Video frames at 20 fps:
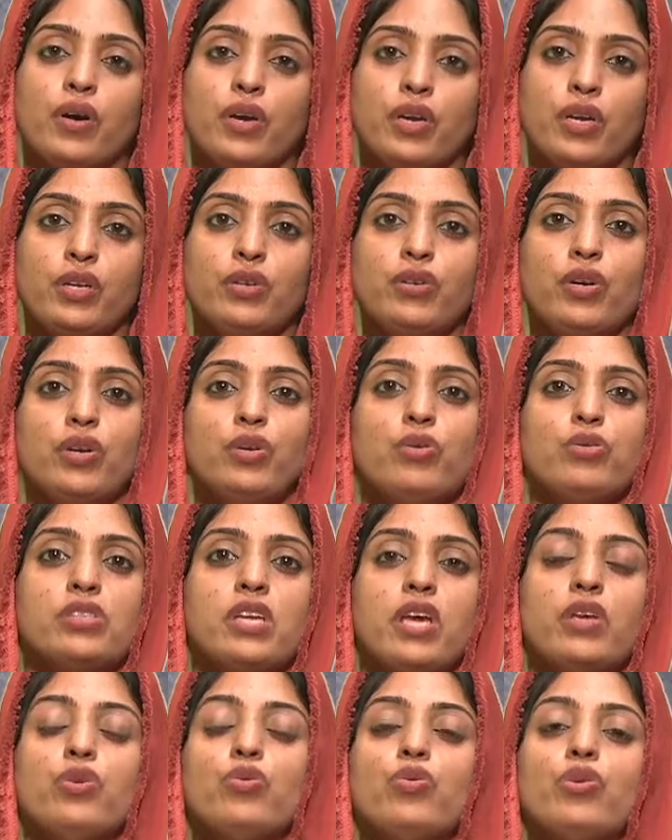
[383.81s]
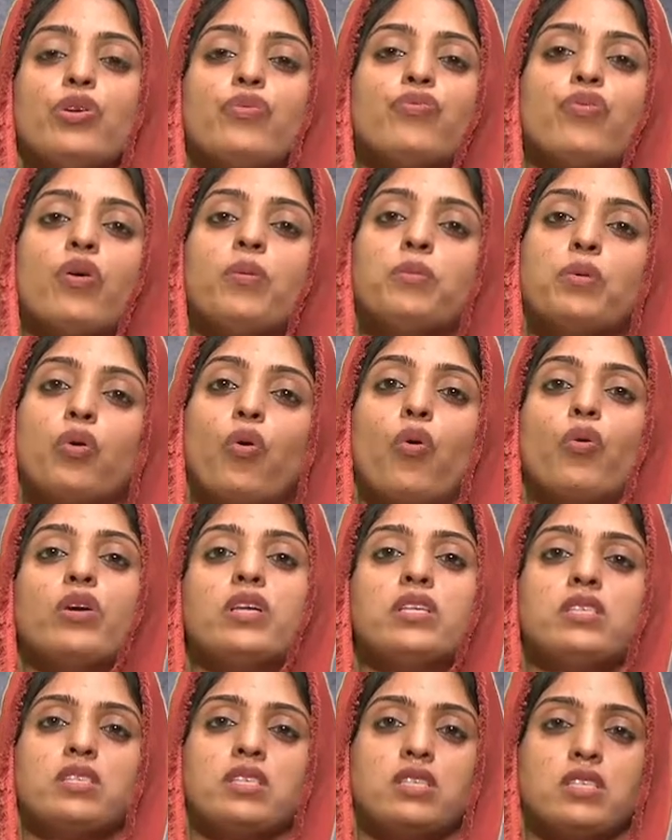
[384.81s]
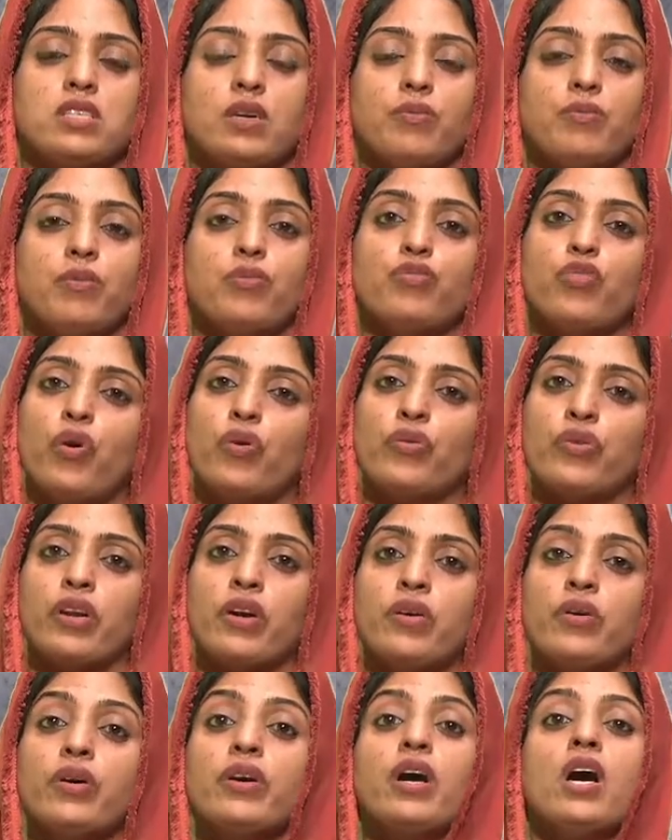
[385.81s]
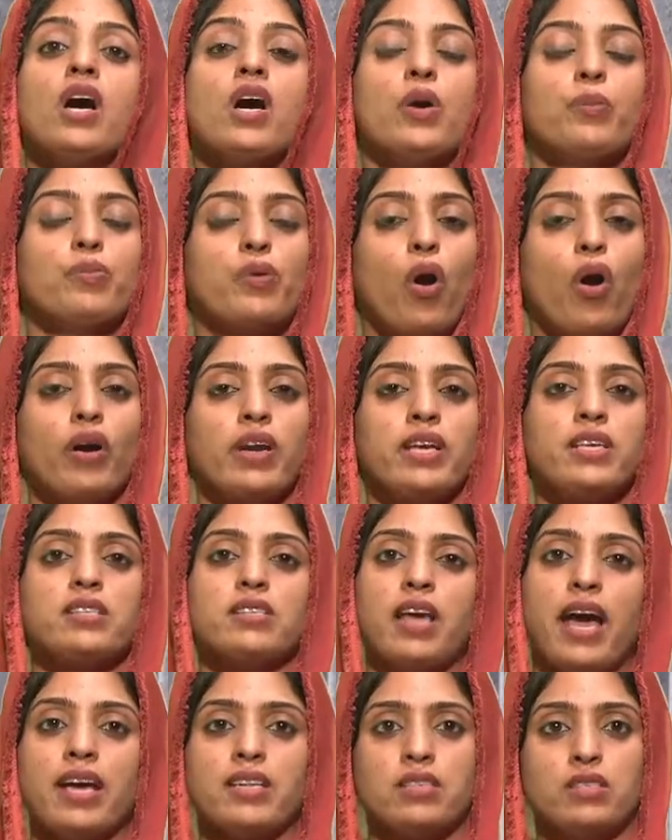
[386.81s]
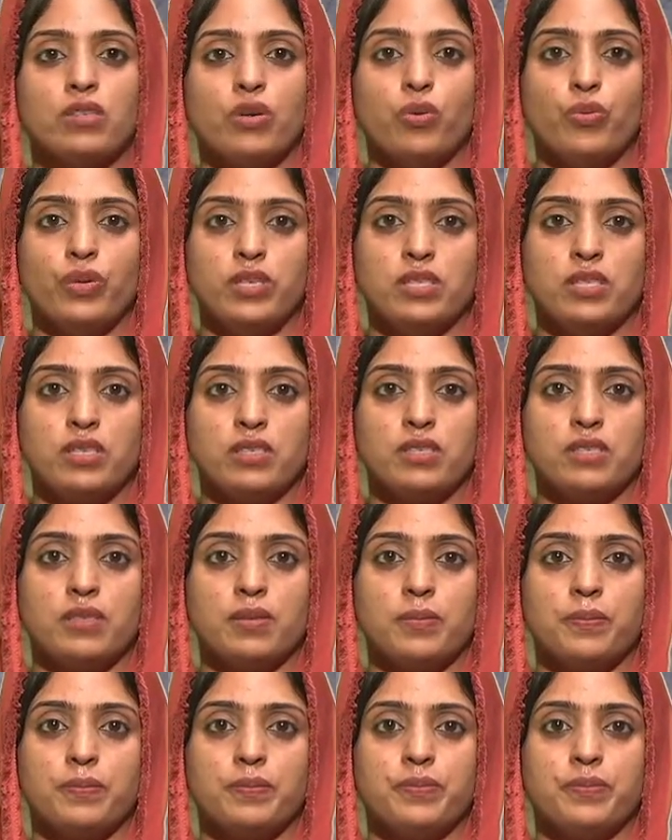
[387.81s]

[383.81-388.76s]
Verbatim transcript: introduced a uniform coding system for our products and services.